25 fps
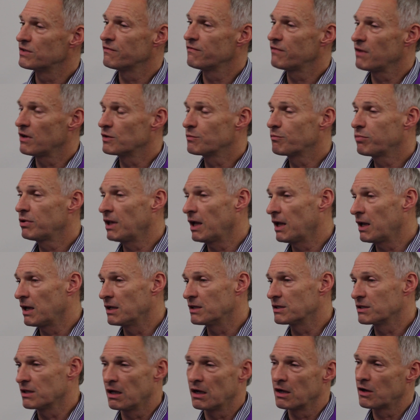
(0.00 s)
of those
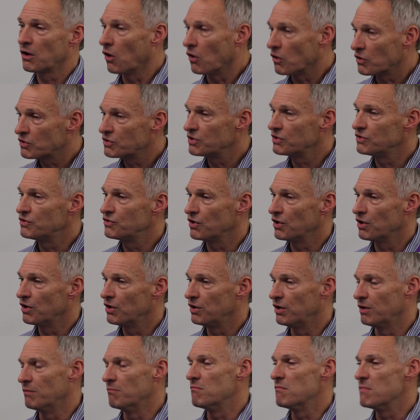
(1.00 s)
planets like
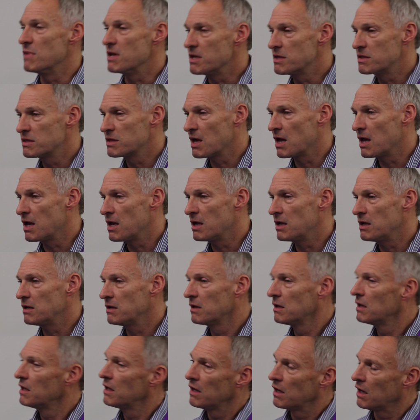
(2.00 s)
oxygen and methane
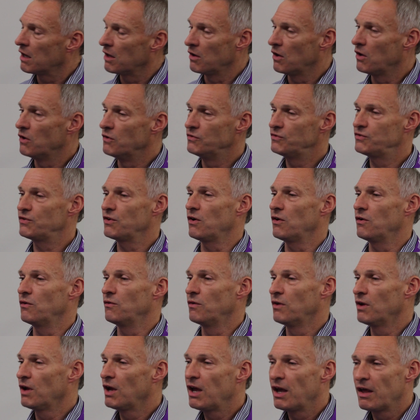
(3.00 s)
and
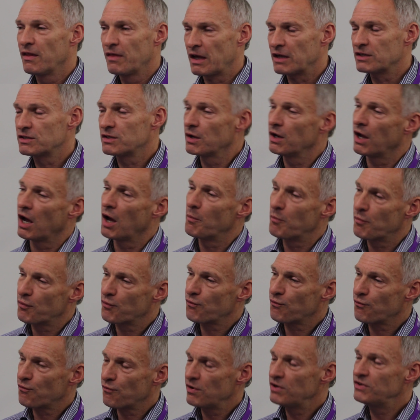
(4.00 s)
ozone, that's a
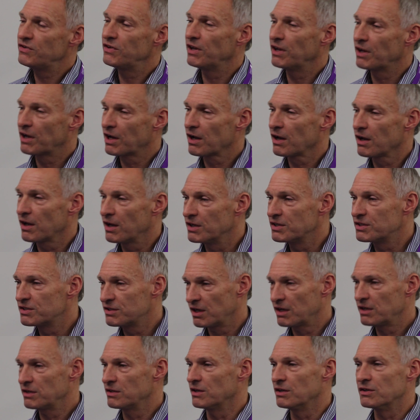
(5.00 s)
pretty clear
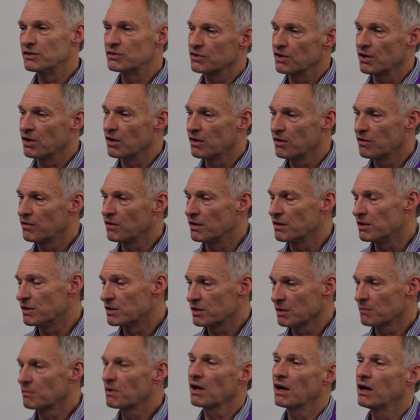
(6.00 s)
signature that there's
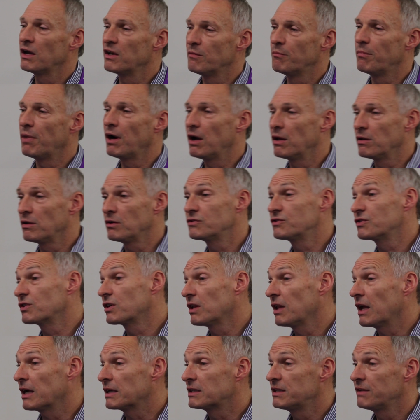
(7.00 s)
some kind of
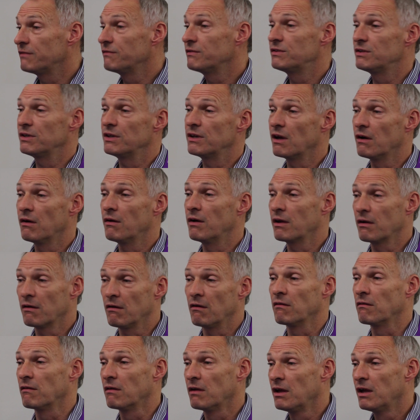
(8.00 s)
biological activity going
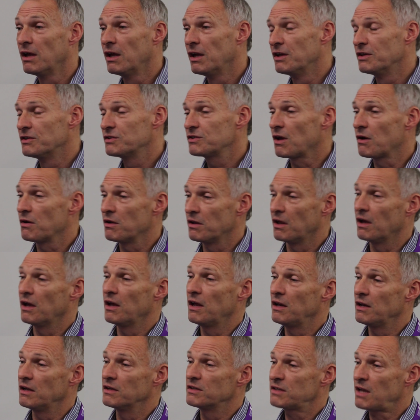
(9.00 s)
on. So
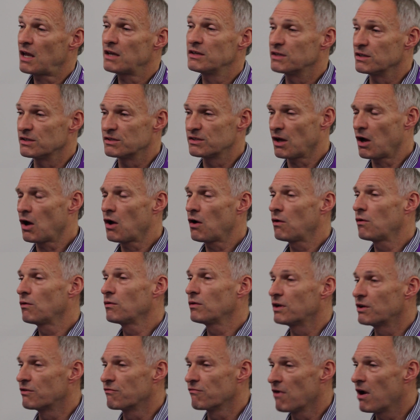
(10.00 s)
in a sense, it's the
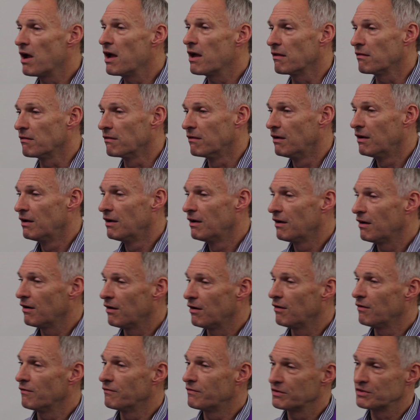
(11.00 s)
holy grail
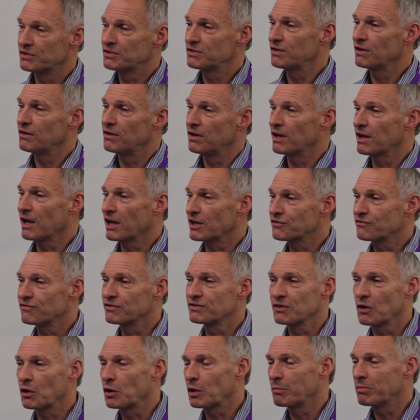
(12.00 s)
of studying
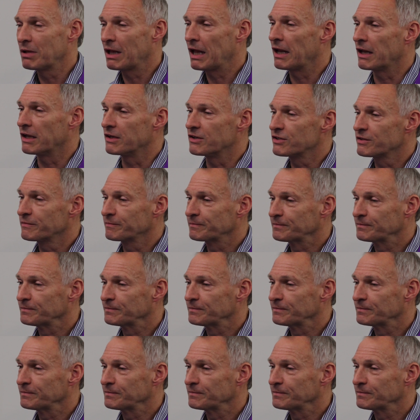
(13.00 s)
extrasolar planets.